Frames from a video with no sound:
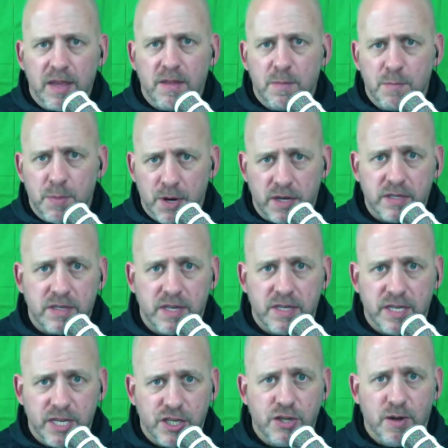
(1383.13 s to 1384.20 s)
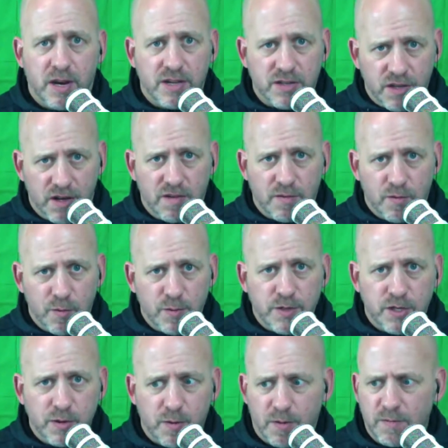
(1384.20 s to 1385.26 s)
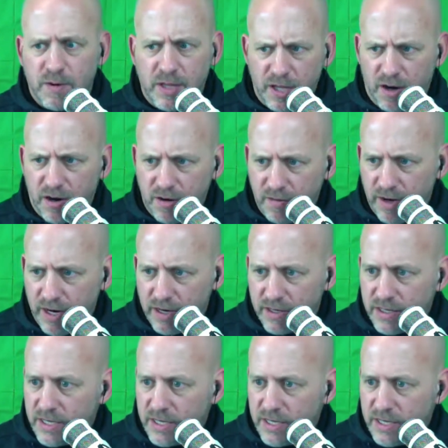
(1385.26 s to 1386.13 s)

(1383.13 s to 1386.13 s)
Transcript: the books that teach you how to solve a Rubik's cube are really hard to read.